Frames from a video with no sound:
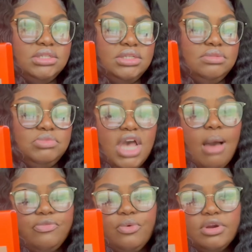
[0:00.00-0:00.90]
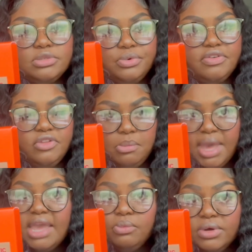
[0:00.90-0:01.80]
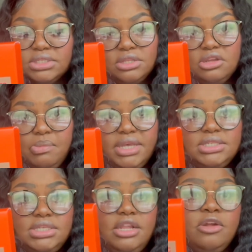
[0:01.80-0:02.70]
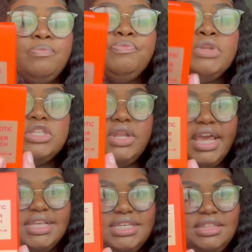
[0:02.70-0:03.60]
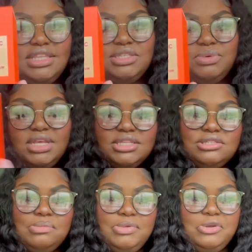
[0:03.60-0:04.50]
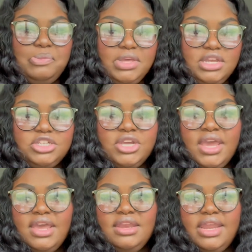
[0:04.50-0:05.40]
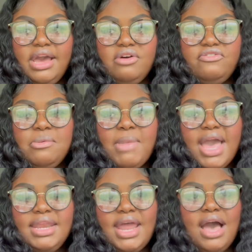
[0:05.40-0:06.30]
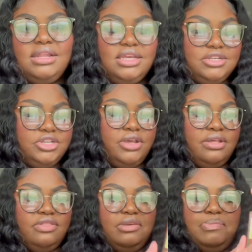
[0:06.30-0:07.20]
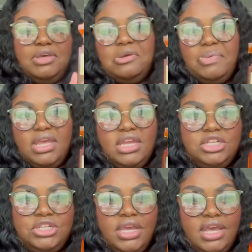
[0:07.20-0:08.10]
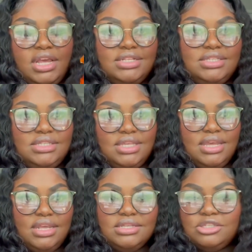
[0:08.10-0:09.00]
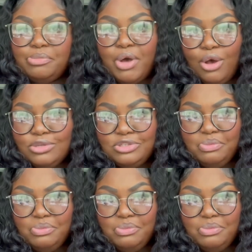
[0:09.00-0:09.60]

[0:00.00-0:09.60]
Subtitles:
and Tom Ford is one of their main ones and their best seller. So like I said, this one is the Bitter Peach. Now, from my knowledge, the Bitter Peach scent is supposed to